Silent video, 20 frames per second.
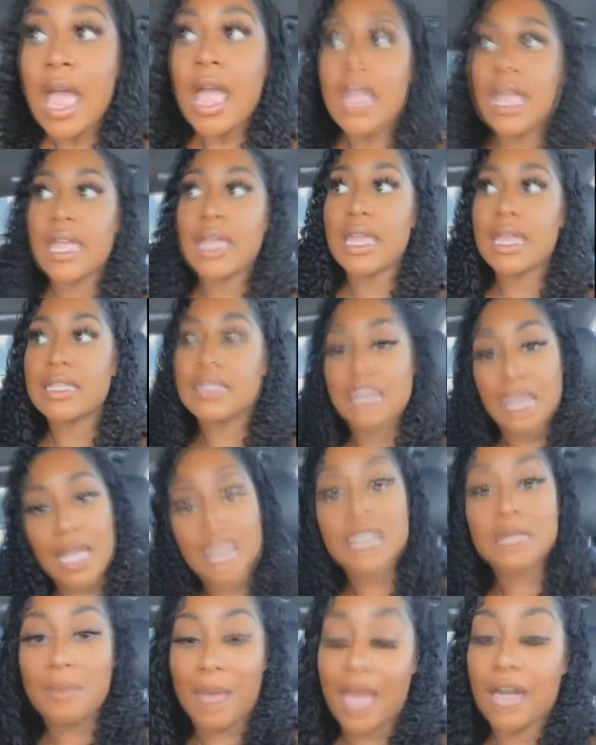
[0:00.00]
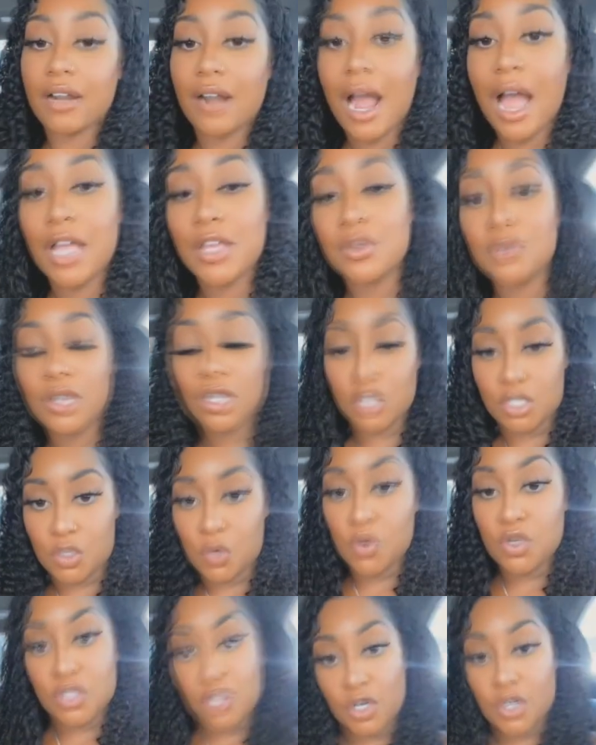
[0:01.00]
It, it does matter how you look
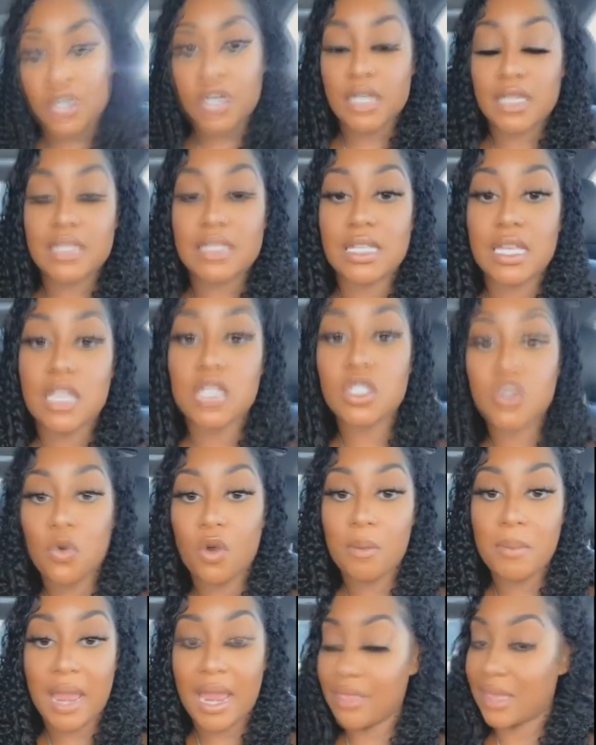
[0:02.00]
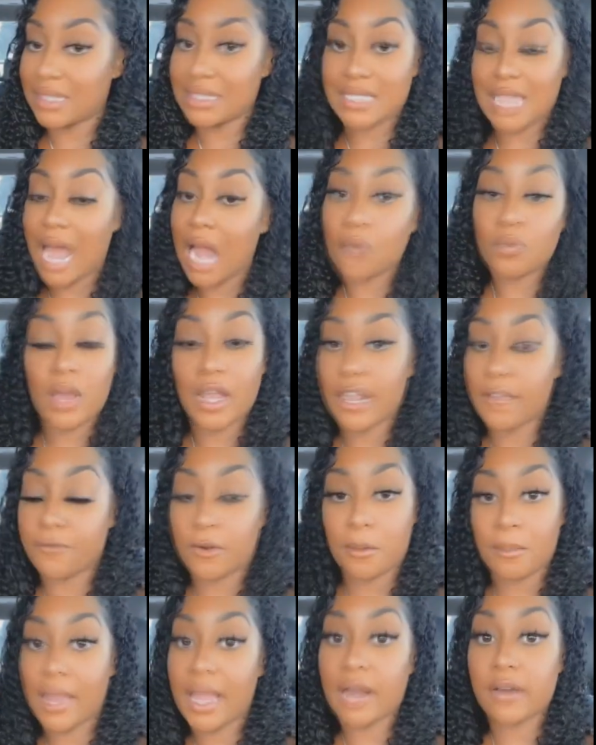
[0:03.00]
to a certain extent to a man that's not ready for
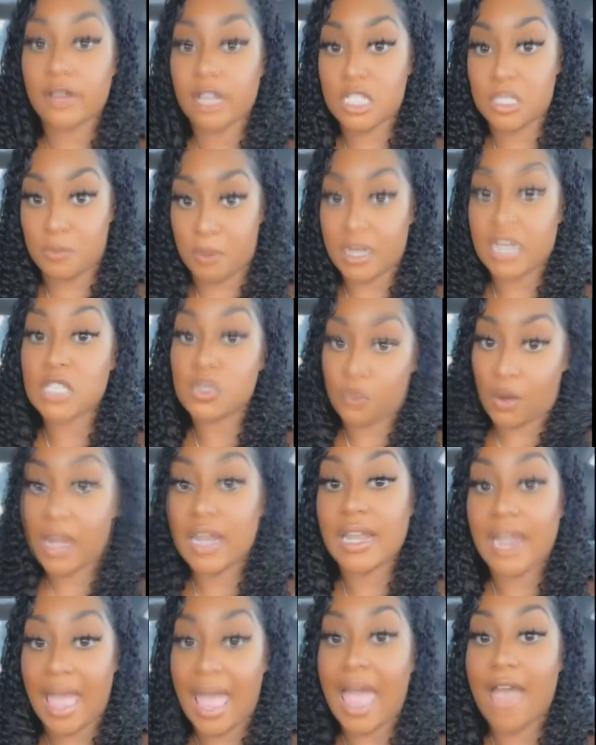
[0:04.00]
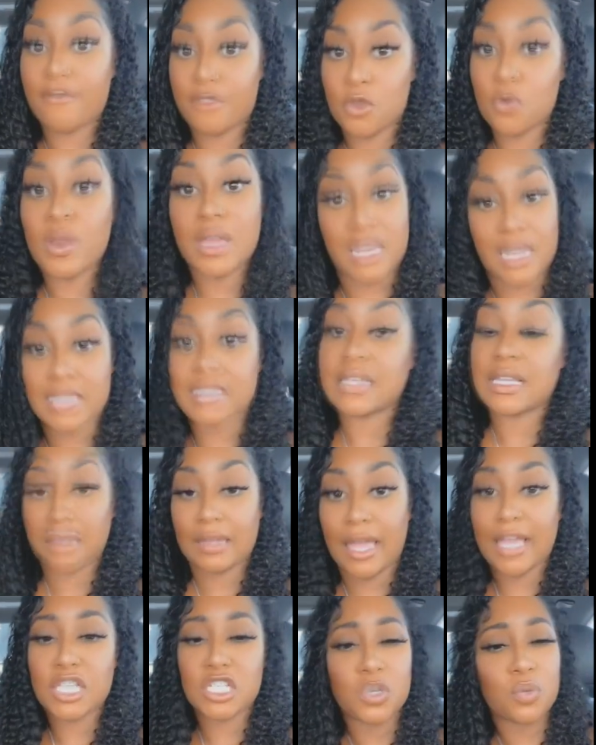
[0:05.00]
marriage but is ready to have you in his
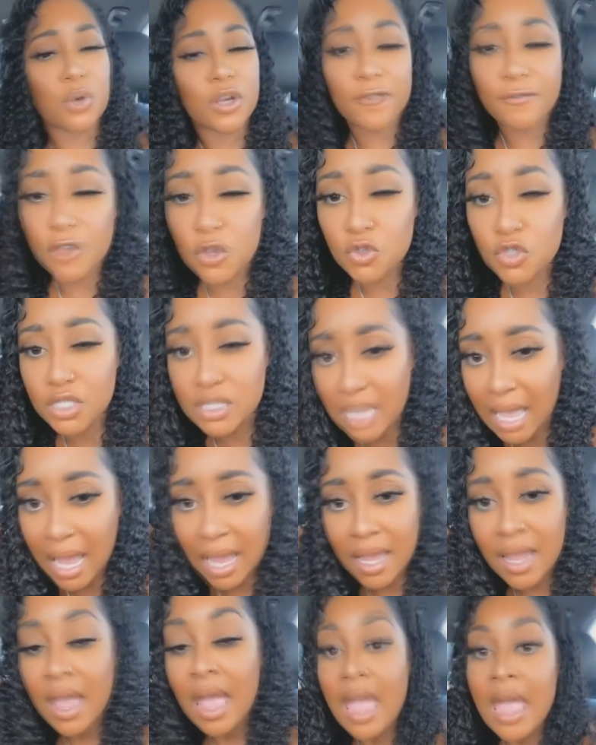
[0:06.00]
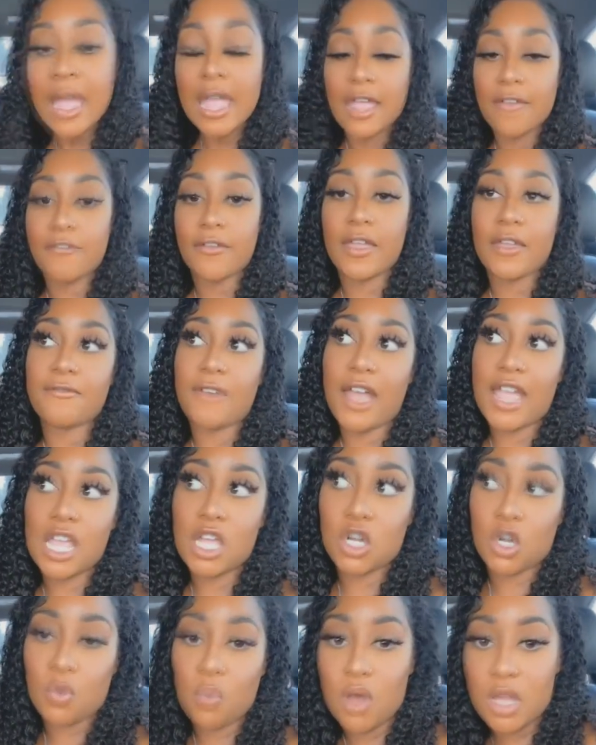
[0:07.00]
collection. What did Future say? If if I
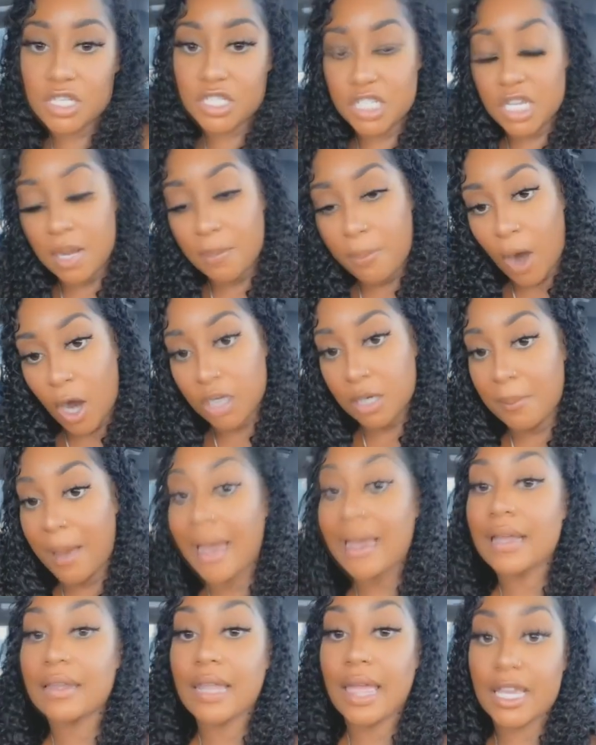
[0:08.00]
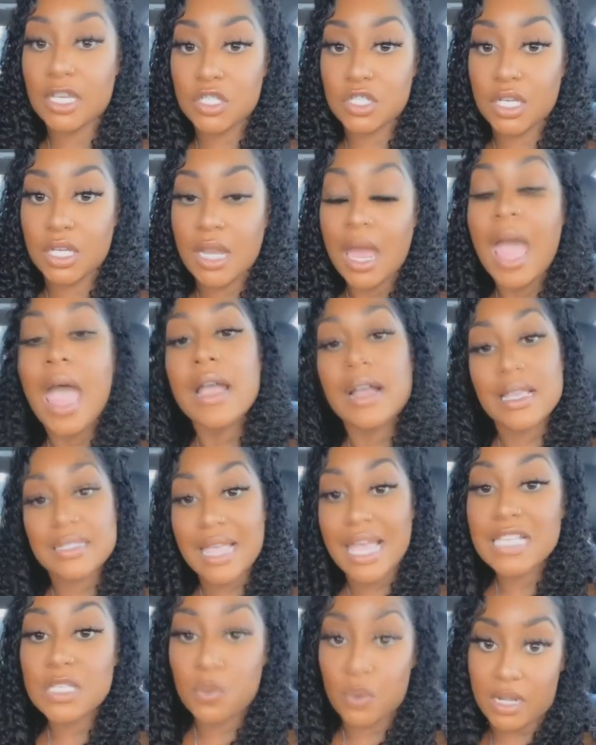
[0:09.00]
hit her once, she a part of my collection. Cause
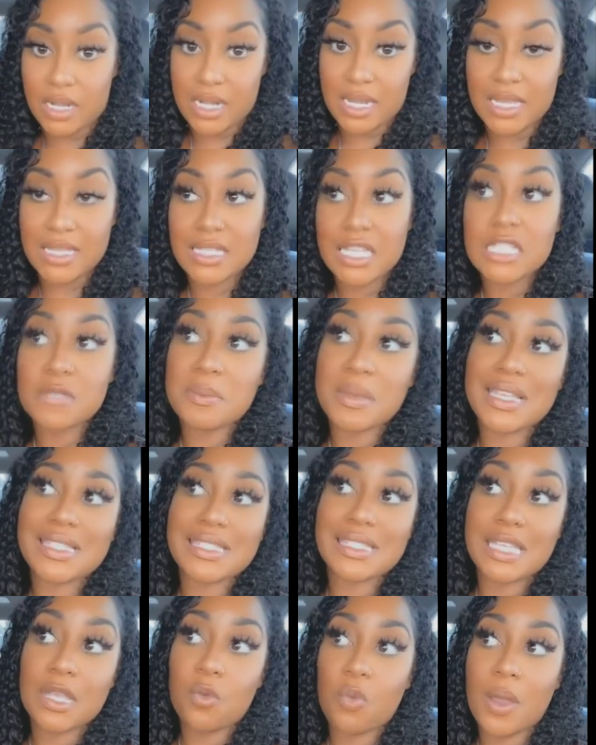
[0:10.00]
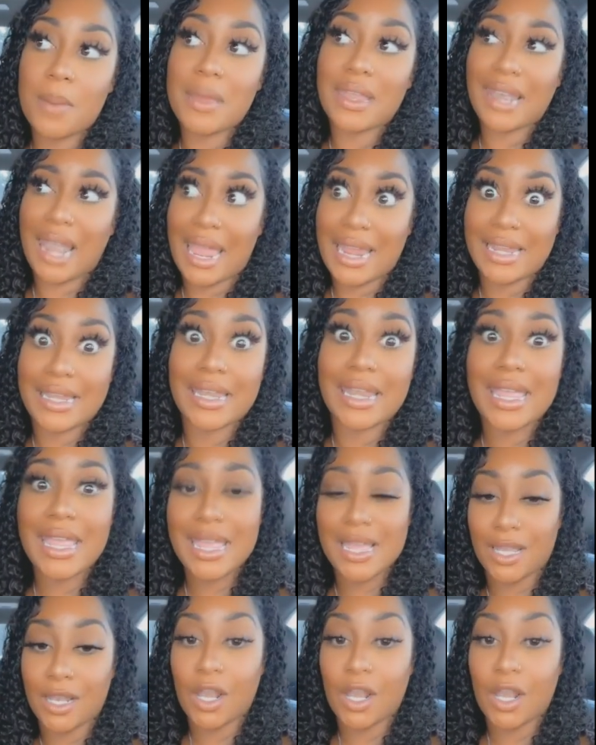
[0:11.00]
that's what it is. These men see women like Nia